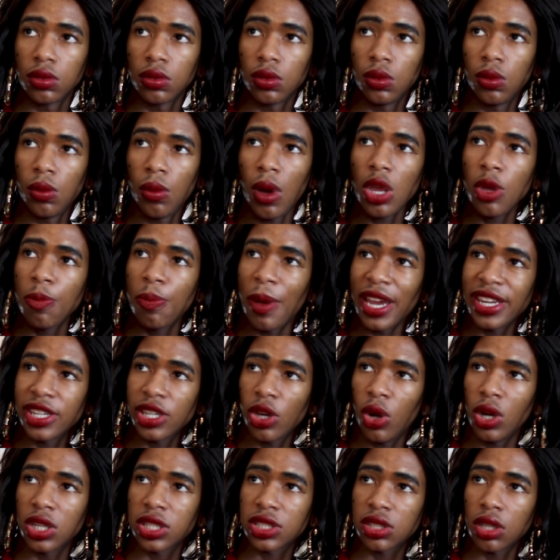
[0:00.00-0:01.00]
Why are you buying the
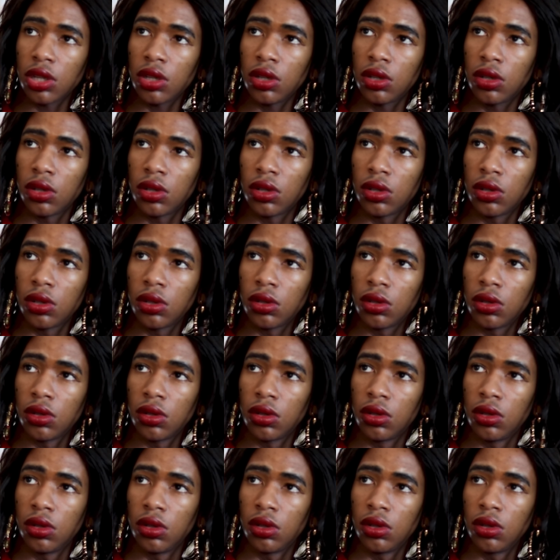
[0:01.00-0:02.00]
whole store?
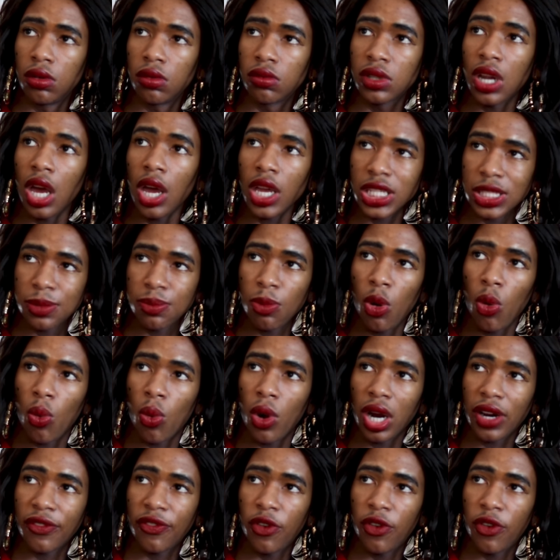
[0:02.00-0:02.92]
Now it's more work